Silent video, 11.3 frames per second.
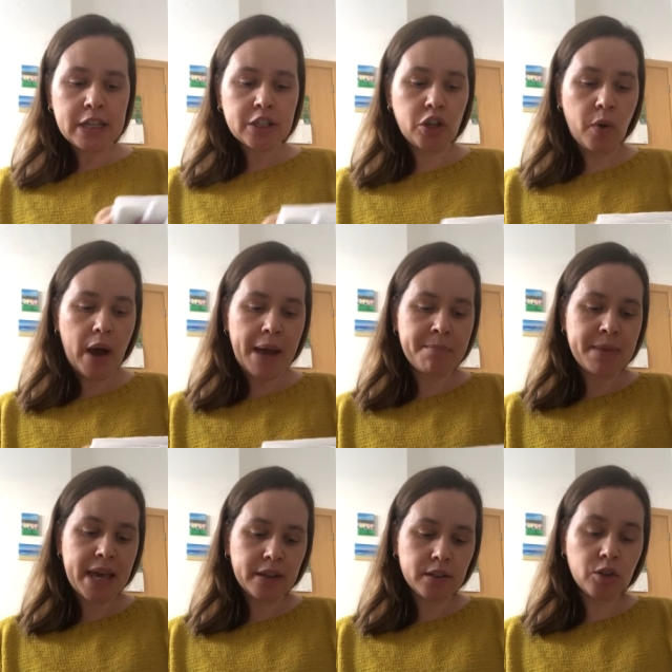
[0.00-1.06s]
So I'm
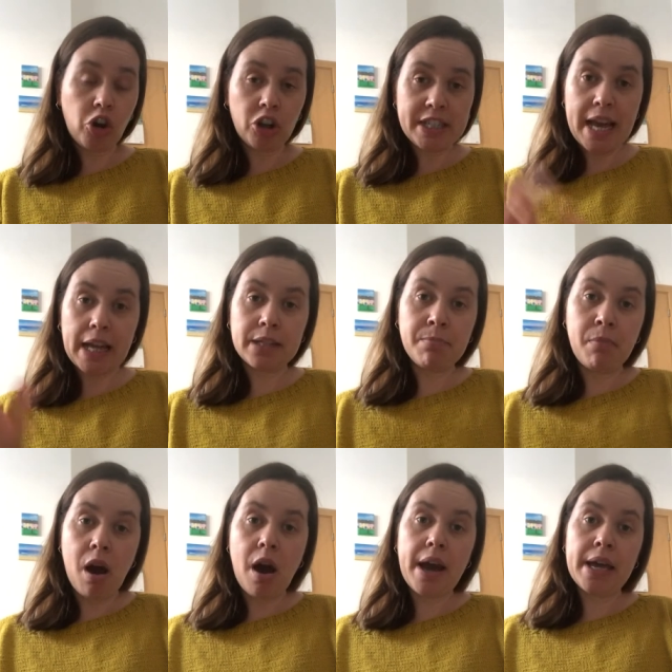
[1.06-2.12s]
yet to contact
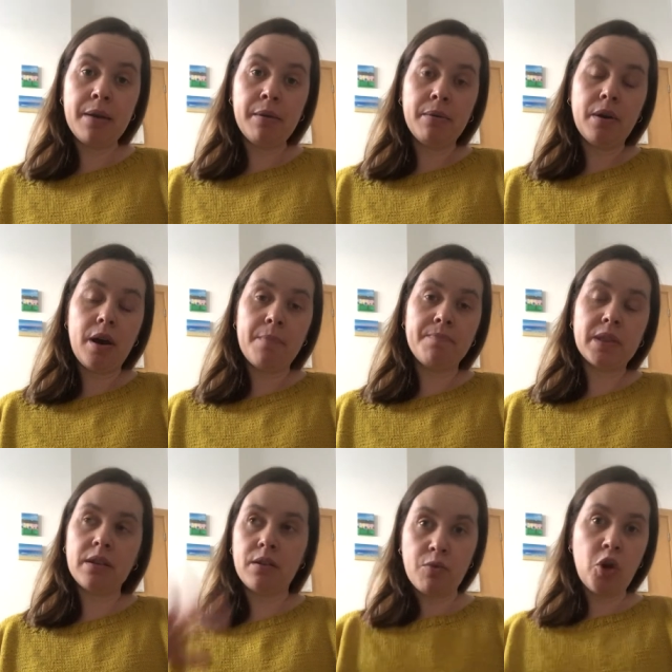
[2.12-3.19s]
my um,
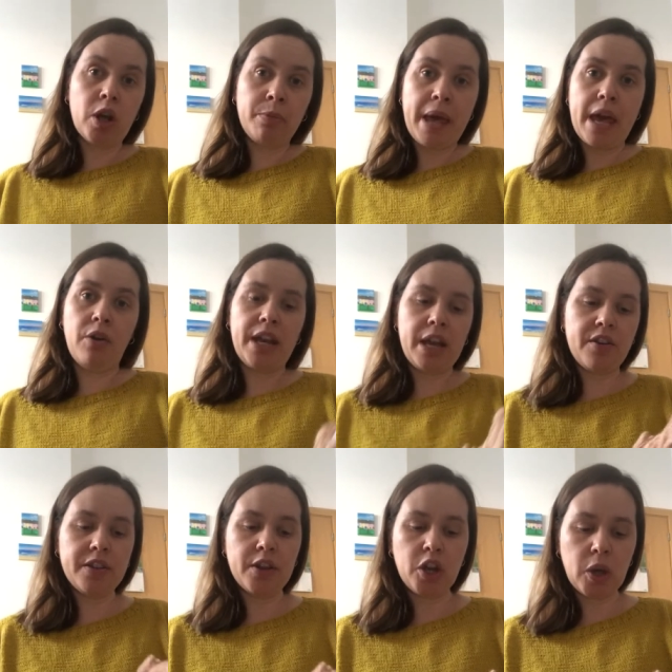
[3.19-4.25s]
the Royal Mail here
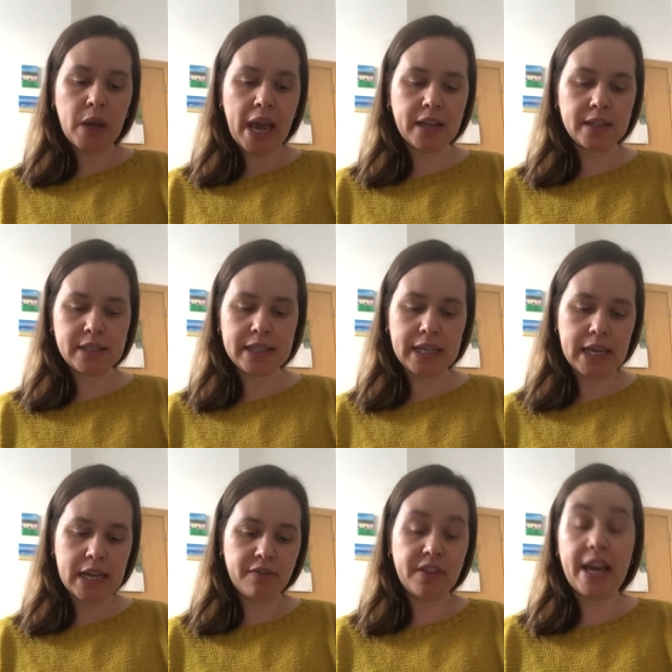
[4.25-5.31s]
in the UK to
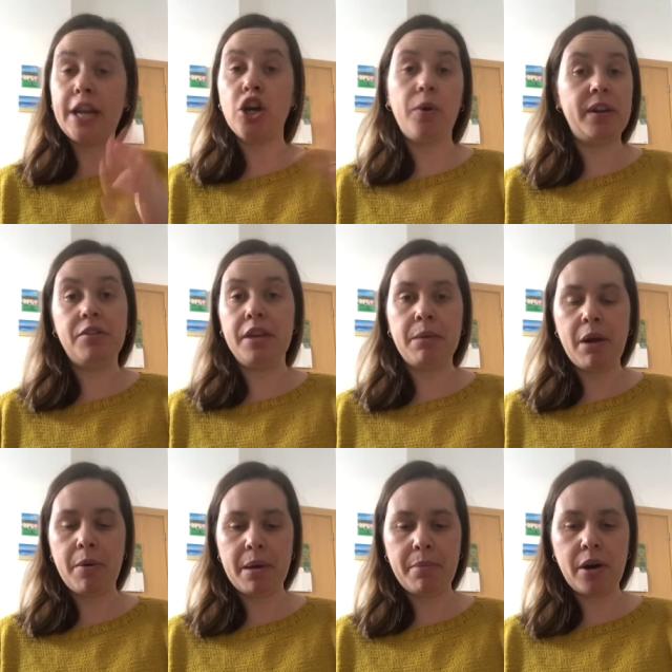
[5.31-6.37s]
see if they know anything
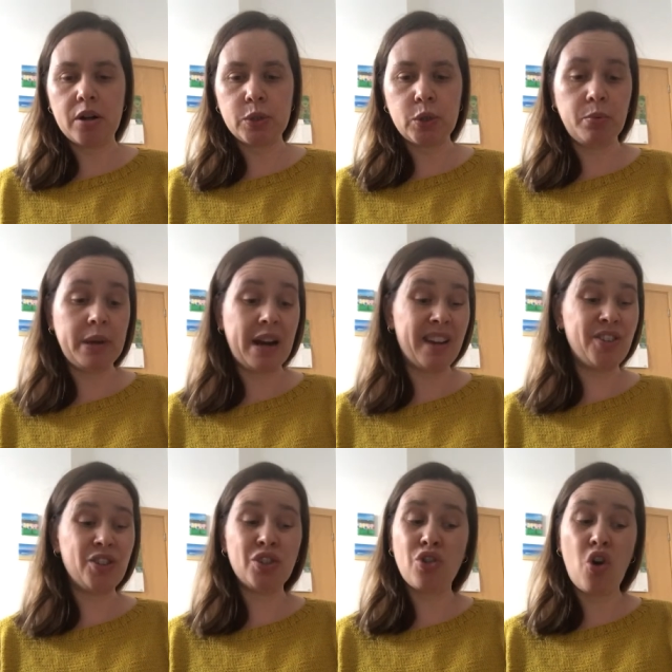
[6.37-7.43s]
about my parcel, but I
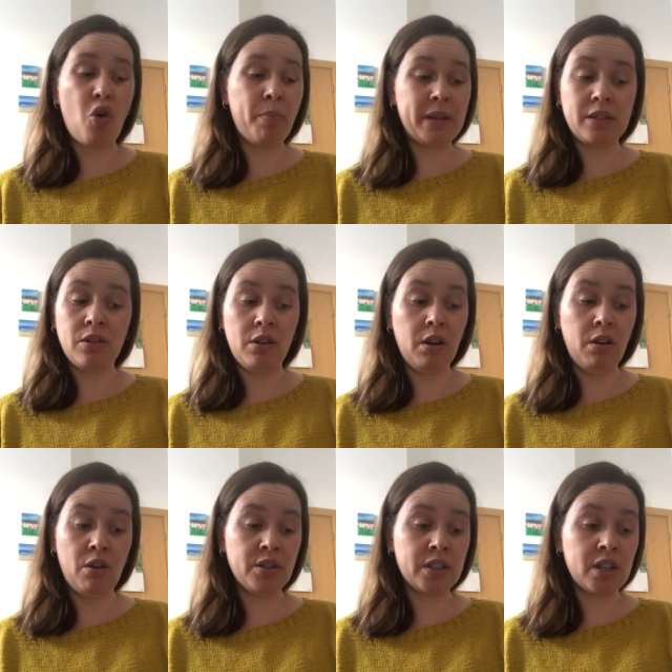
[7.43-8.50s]
just hope it's not
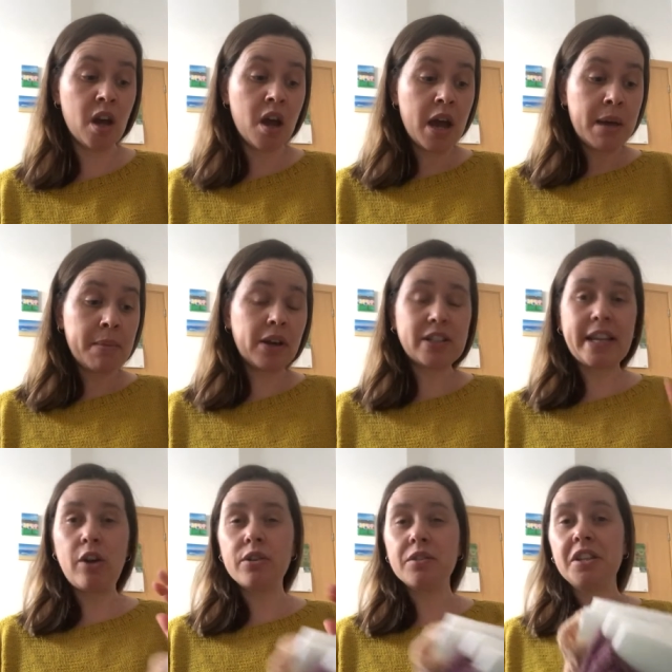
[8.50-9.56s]
lost because I
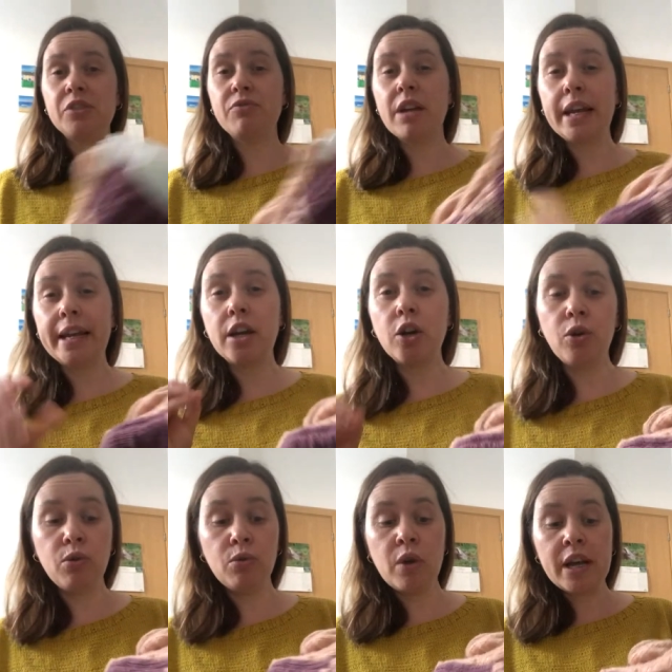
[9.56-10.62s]
ordered these really
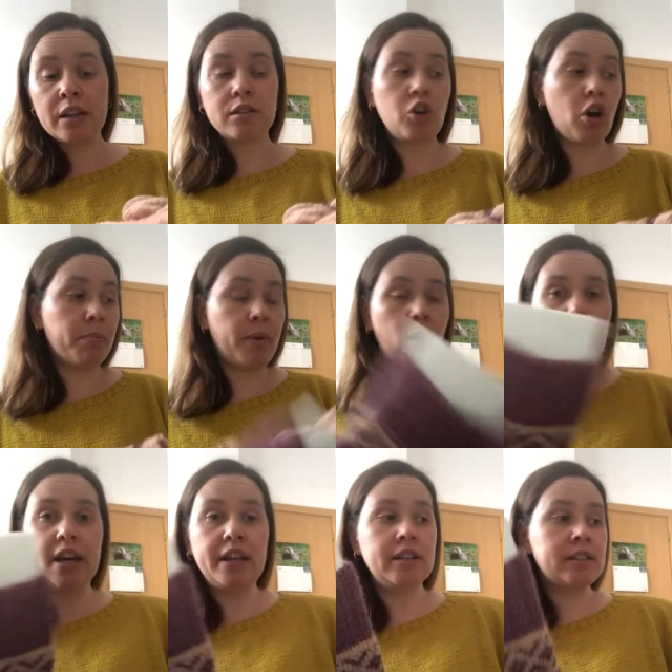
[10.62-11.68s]
cool sock
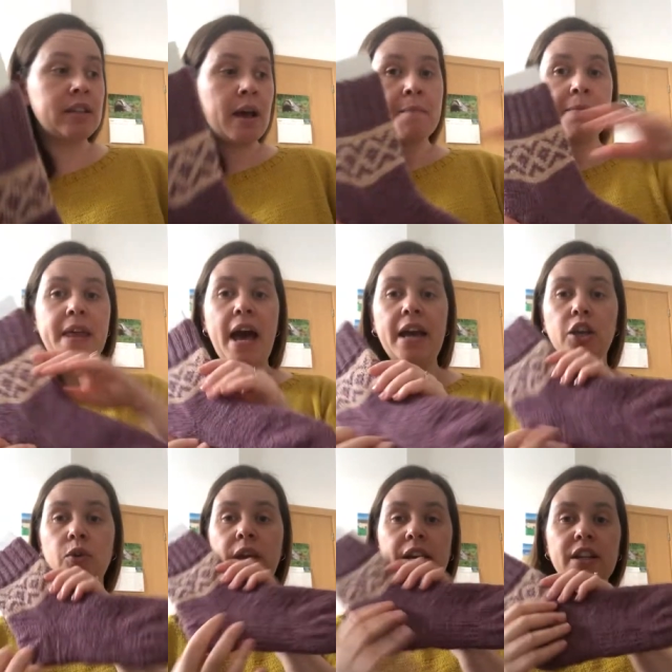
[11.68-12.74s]
blockers that
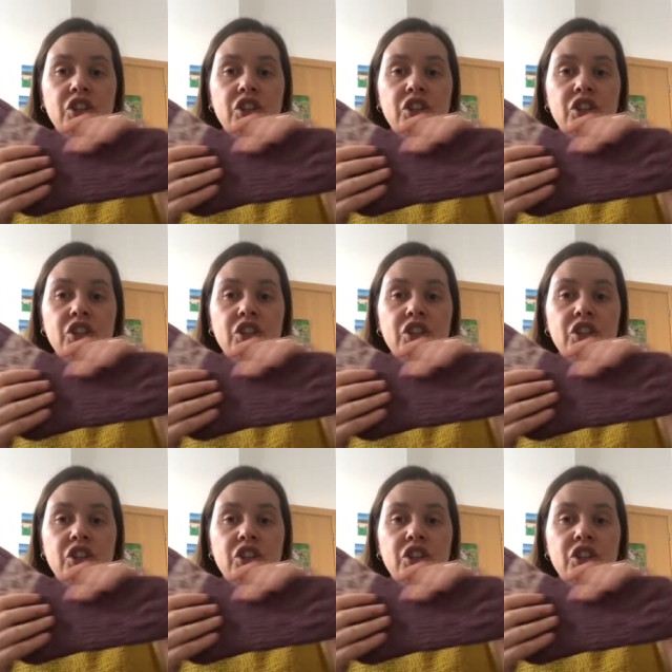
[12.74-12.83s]
you can